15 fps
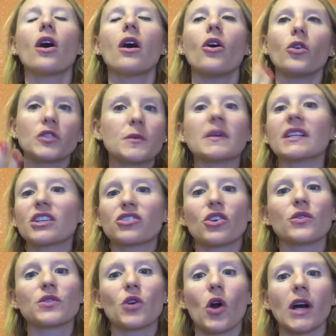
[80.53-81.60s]
ultimately
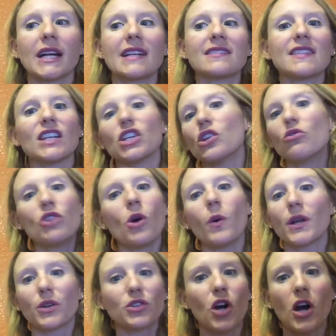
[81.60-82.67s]
shows your audience that you know
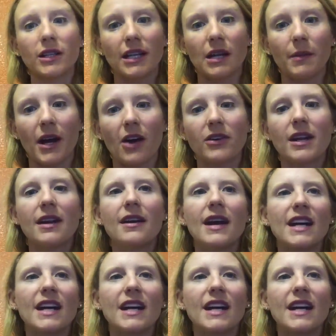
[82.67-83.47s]
what you're talking about.